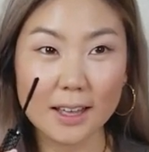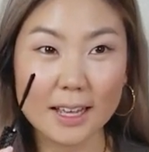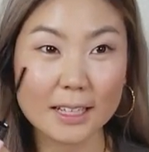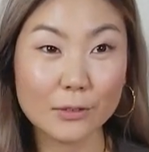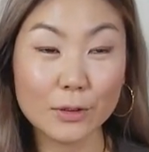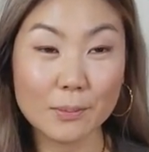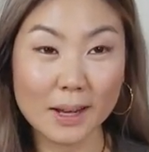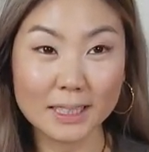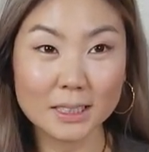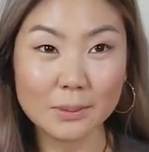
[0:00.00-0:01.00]
It
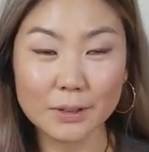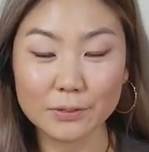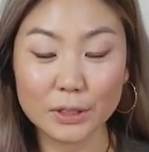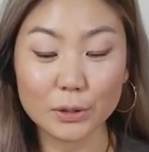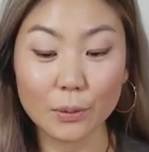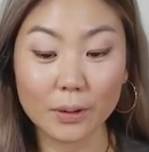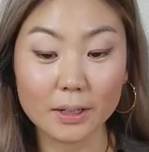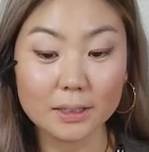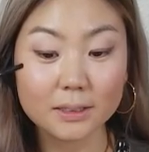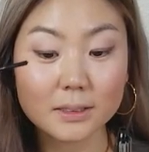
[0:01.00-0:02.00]
reminds me of
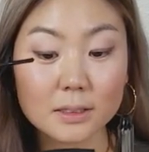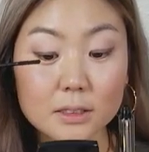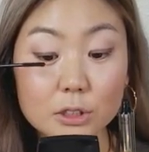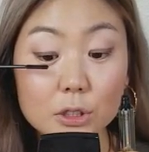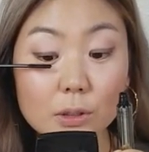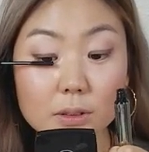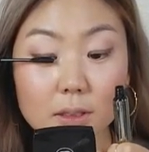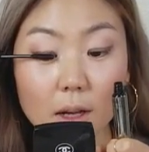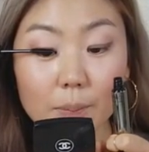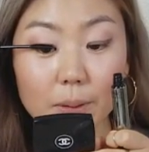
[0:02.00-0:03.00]
Dior's
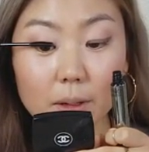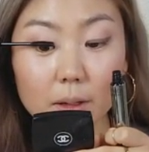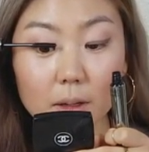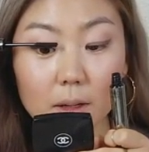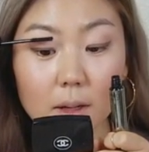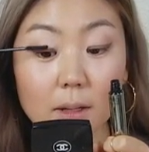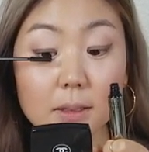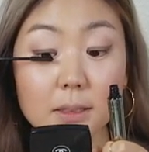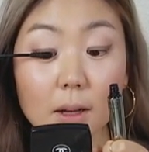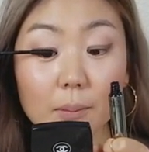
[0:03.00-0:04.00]
Showstopper.
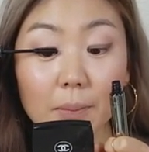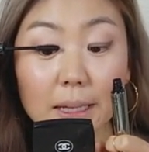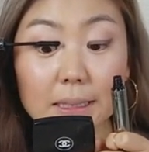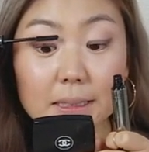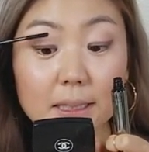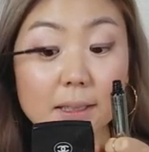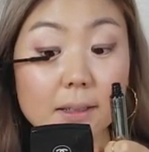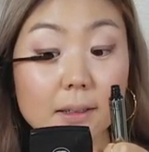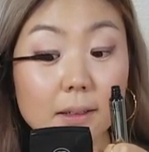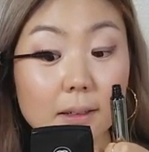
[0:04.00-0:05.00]
It's amazing.
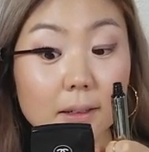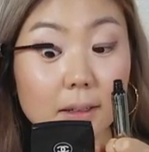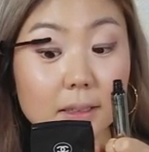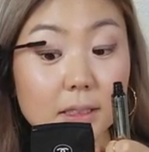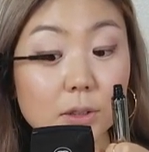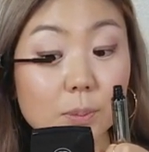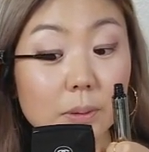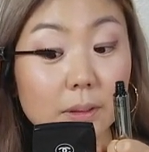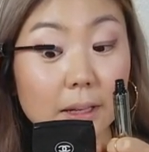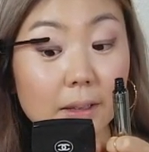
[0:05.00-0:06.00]
It's super
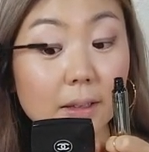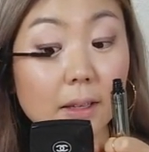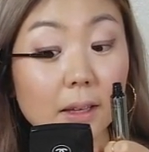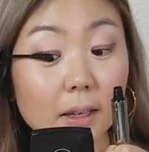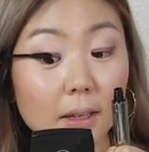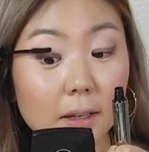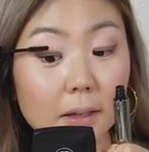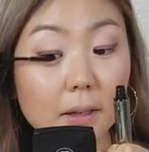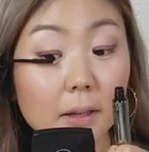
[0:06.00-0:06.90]
lengthening.